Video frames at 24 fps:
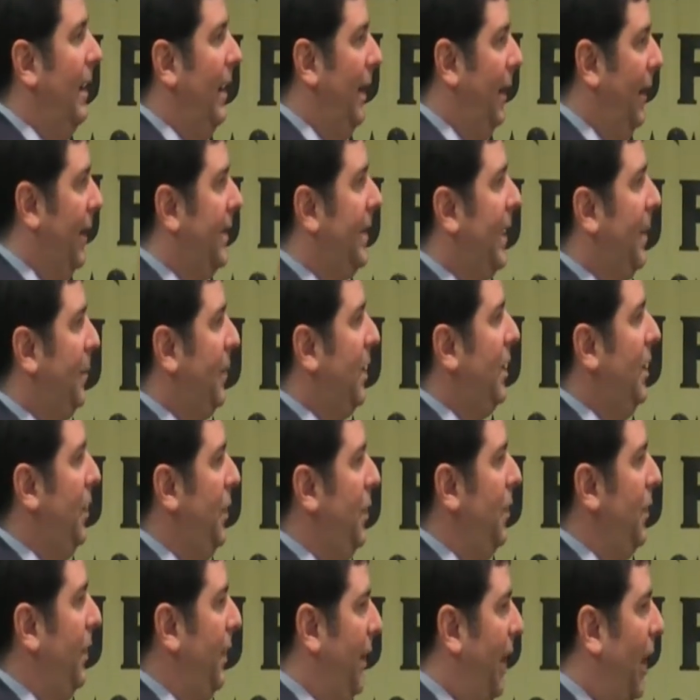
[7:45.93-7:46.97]
And it's up to
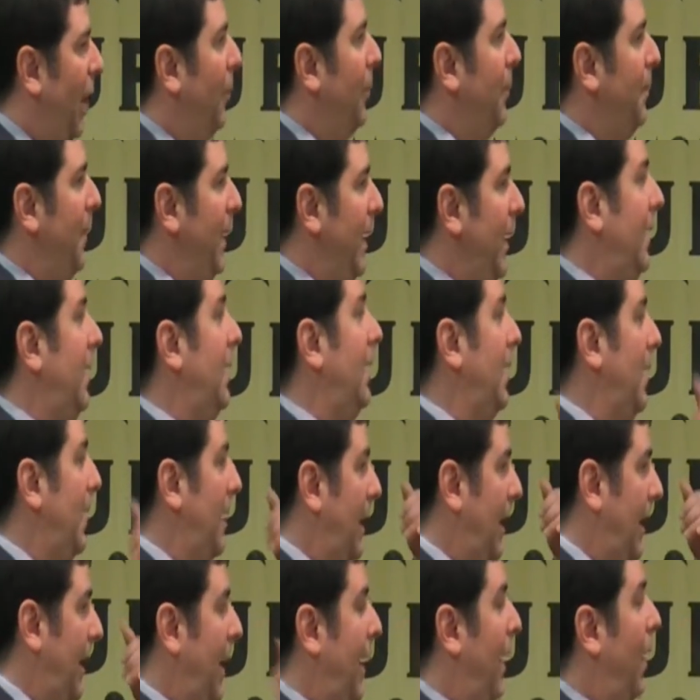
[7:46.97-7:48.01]
you to help me
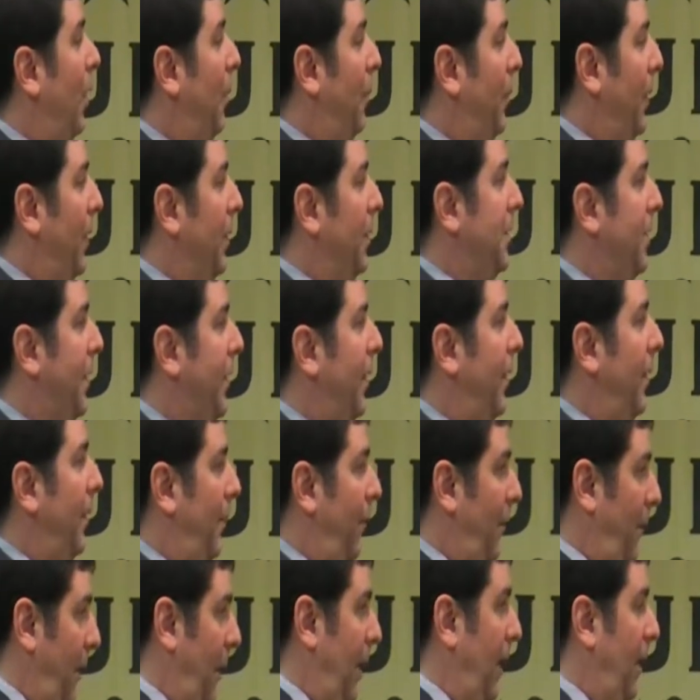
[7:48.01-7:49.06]
and to help those that
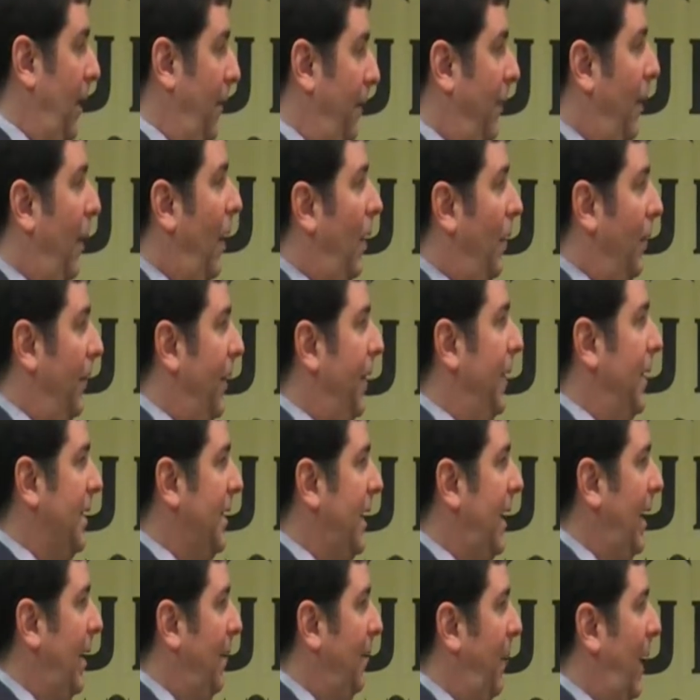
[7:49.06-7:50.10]
are involved in
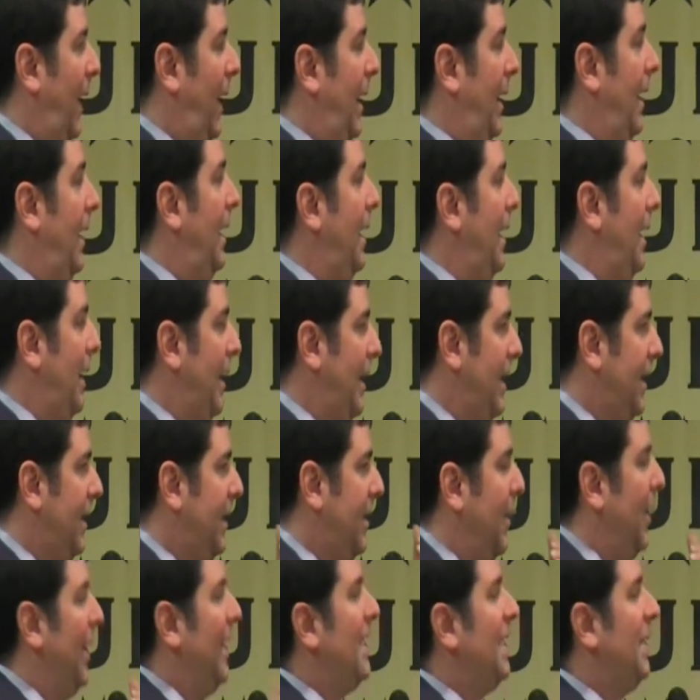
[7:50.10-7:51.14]
this campaign
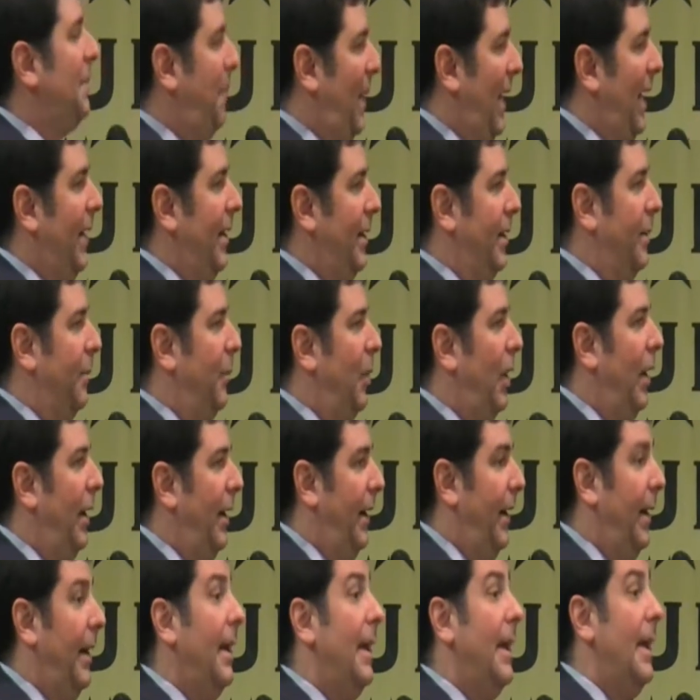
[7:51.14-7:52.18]
to expand
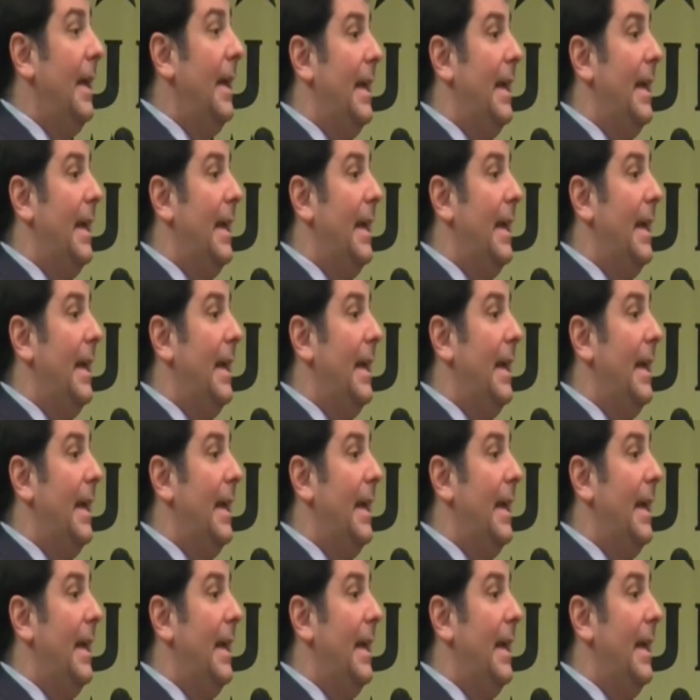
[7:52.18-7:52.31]
upon it.